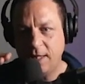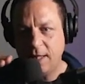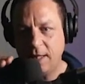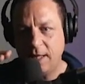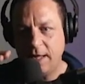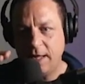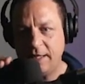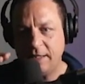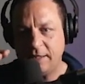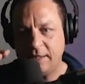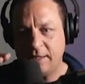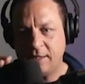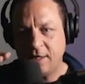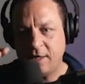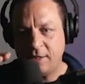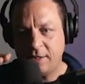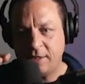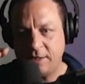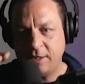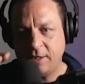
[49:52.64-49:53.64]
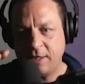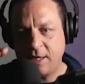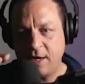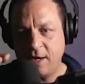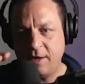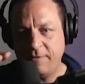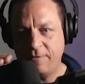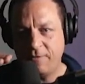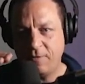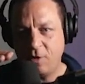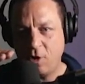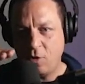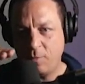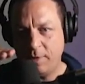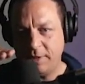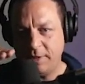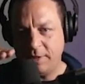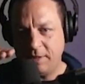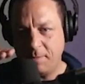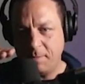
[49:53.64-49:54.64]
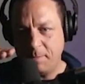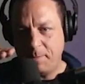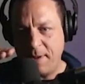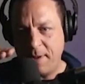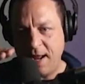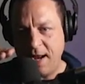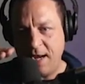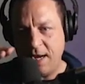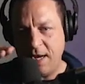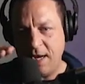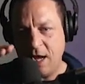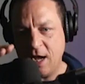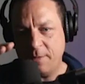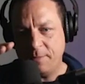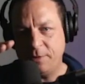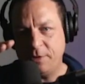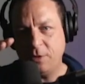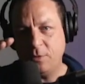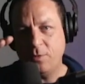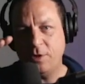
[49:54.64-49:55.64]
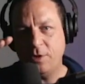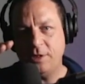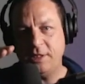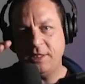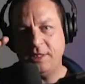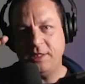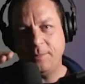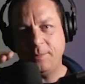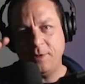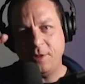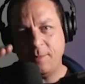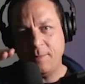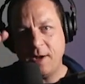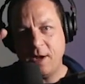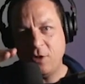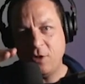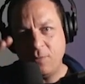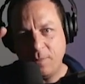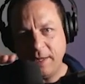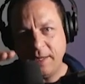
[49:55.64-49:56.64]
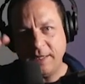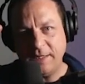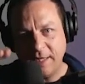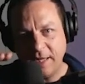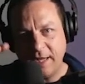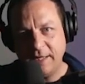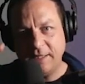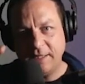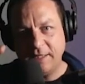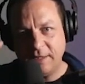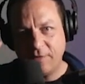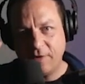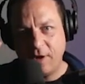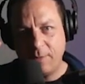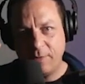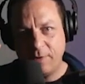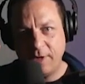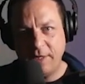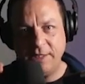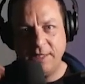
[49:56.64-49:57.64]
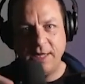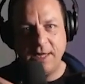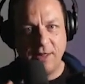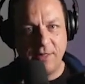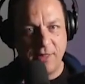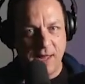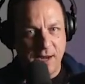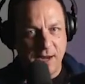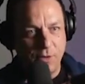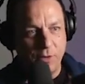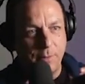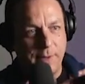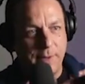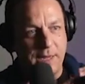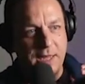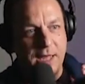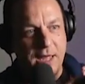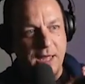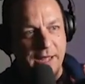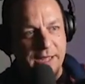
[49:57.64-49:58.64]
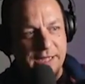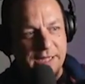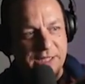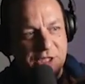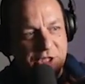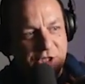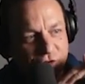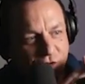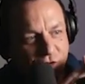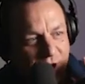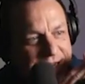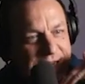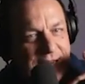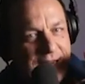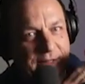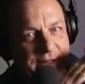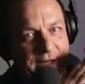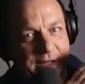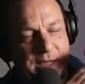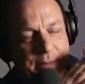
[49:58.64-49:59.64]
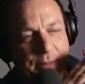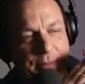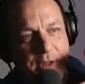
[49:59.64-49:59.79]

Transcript: it starts to kind of almost bend up towards the tip of the mouthpiece as it's vibrating, and then it'll be striking the tip of the